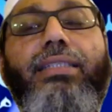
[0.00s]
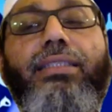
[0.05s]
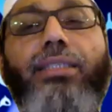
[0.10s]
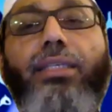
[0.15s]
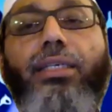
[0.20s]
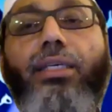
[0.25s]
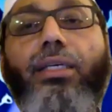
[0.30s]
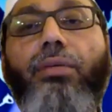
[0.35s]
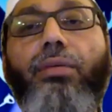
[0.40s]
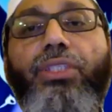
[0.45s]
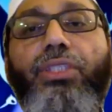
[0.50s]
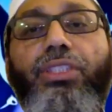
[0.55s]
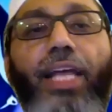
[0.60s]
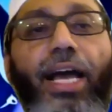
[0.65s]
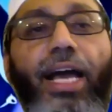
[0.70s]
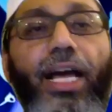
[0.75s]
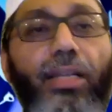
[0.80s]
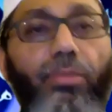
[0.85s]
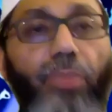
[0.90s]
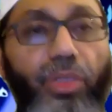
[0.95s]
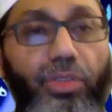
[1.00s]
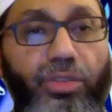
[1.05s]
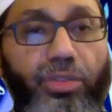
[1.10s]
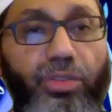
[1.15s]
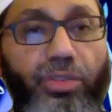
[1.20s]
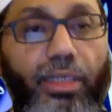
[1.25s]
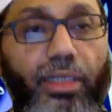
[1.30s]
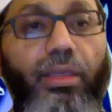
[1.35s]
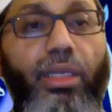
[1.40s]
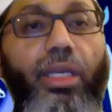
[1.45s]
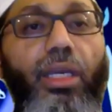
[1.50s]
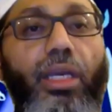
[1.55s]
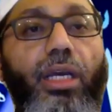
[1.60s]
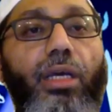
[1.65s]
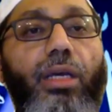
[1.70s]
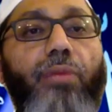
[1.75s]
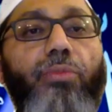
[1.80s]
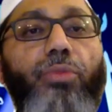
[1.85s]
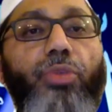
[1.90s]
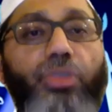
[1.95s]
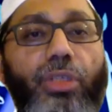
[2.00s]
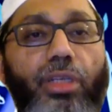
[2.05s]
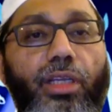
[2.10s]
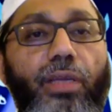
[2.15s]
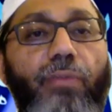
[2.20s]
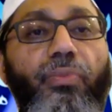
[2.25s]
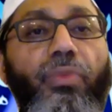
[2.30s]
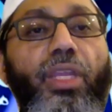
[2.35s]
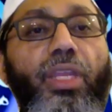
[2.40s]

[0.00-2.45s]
Maslaha al-Mursala,